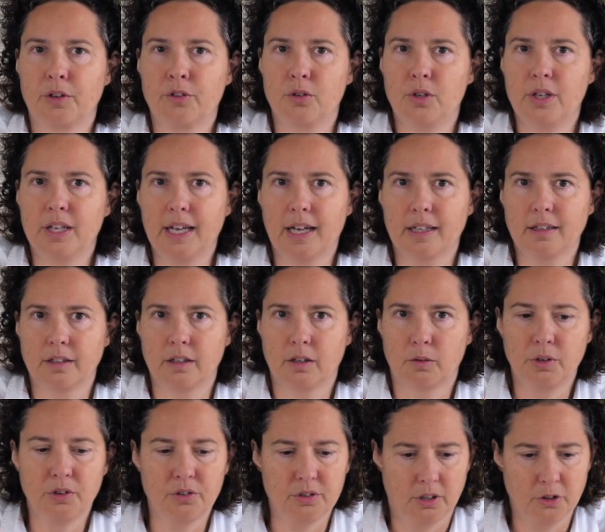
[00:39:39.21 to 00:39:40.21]
So you get the
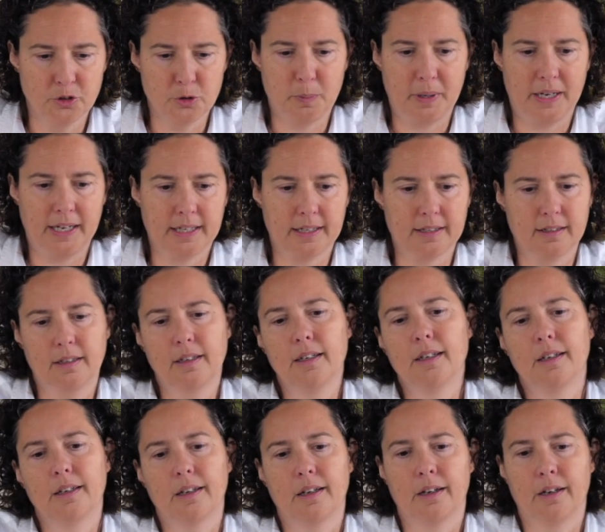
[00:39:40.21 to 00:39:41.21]
results back
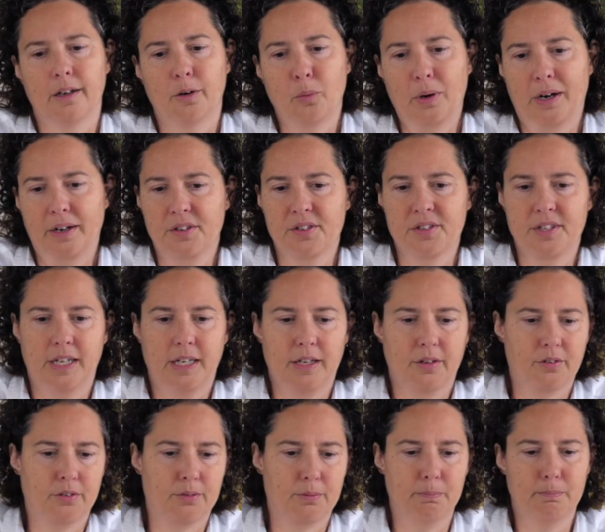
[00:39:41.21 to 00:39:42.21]
where it
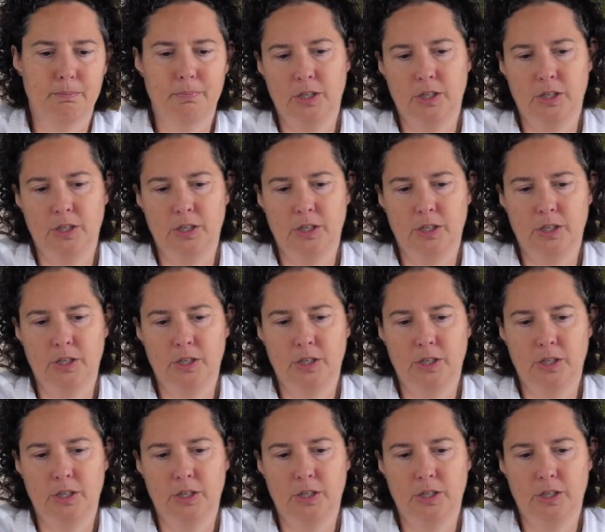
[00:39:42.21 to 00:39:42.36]
says,